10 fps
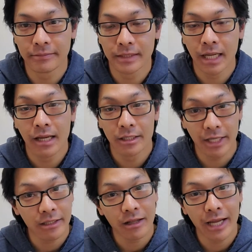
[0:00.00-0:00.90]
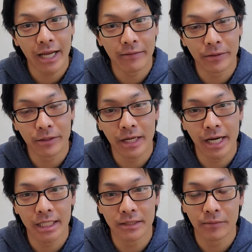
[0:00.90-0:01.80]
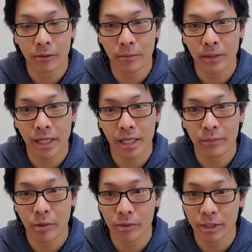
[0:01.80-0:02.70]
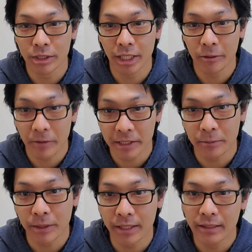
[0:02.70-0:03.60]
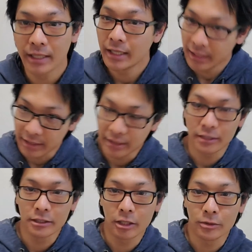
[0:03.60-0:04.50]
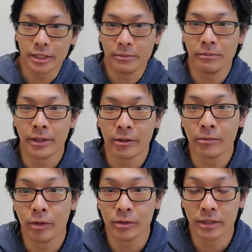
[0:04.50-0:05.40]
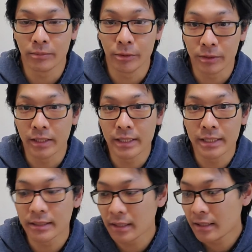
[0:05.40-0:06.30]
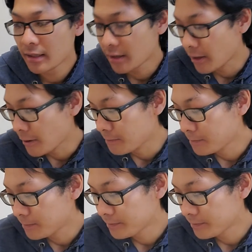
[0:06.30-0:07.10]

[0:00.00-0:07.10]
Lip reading: So that's all I have for you guys for my protein shake recipe. It does closely mirror Bruce Lee's, and